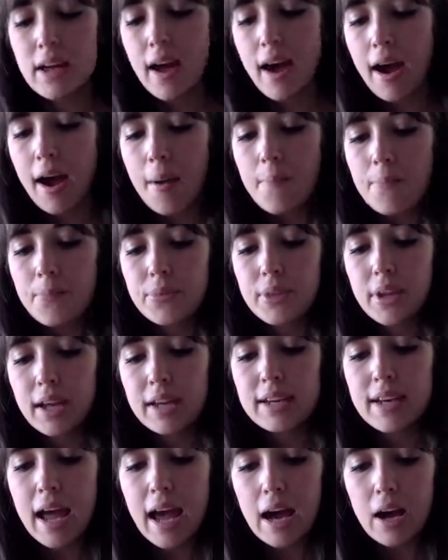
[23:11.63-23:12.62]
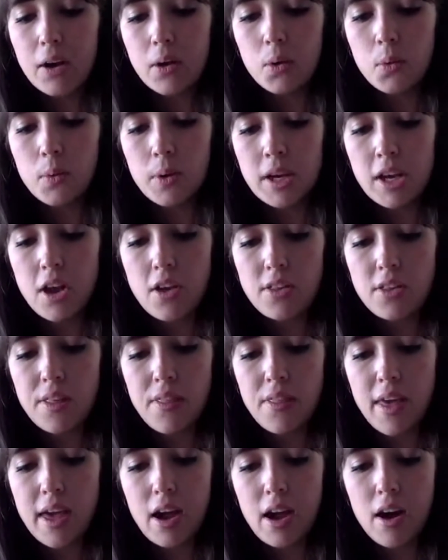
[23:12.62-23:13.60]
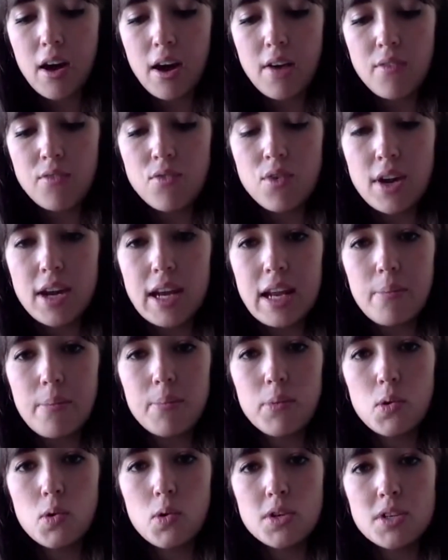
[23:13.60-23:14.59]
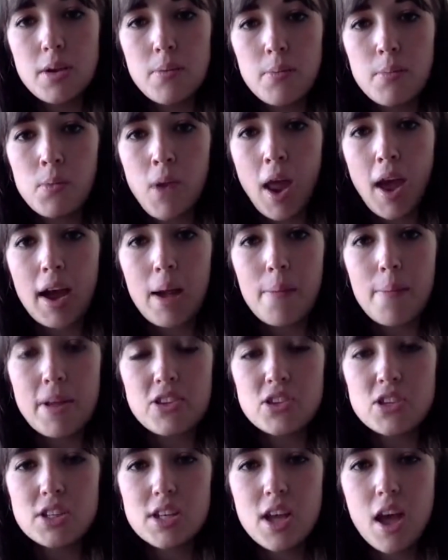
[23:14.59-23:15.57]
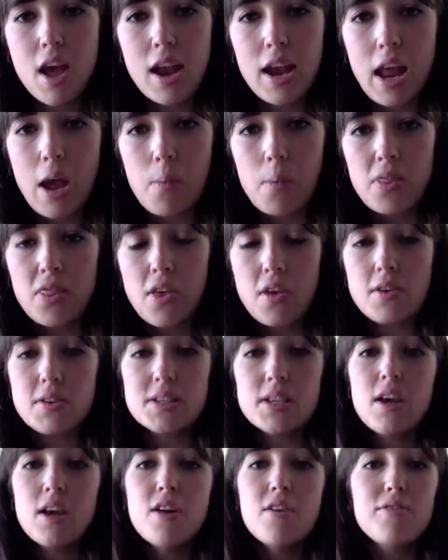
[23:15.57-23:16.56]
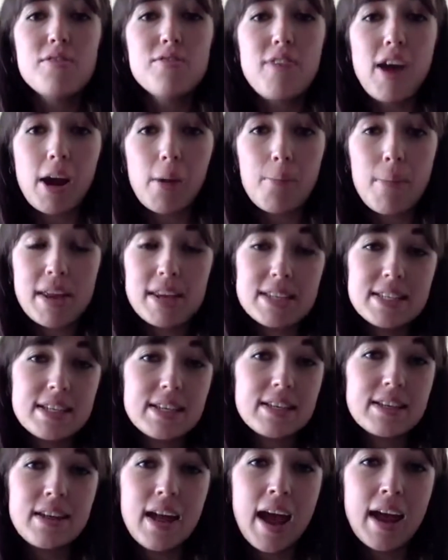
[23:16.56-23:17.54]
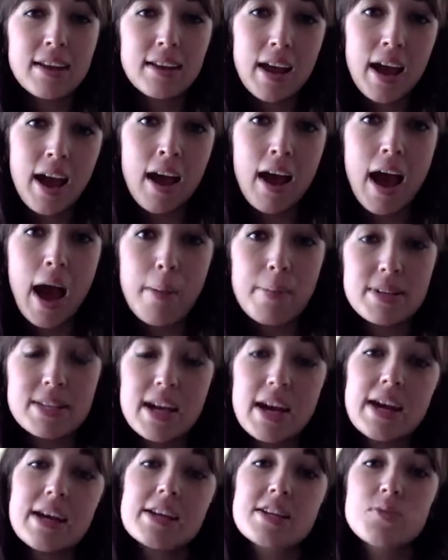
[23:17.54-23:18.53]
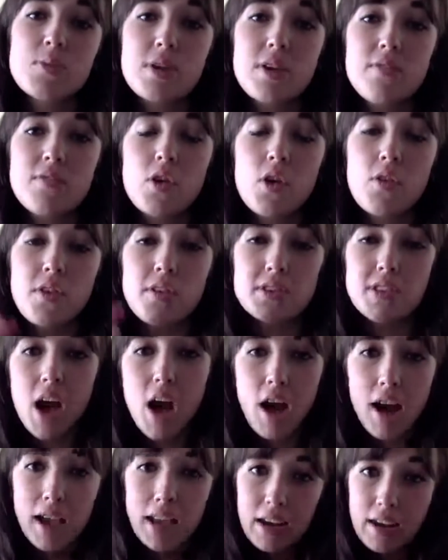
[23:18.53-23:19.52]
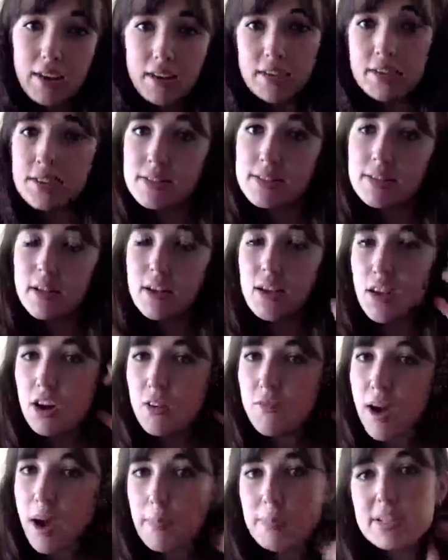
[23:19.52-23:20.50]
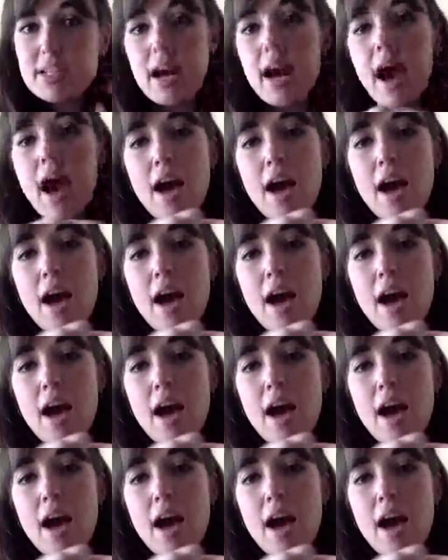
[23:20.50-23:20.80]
And now we know that they are really important, like I mentioned earlier, with those fragmented habitats where you've got those islands of habitat.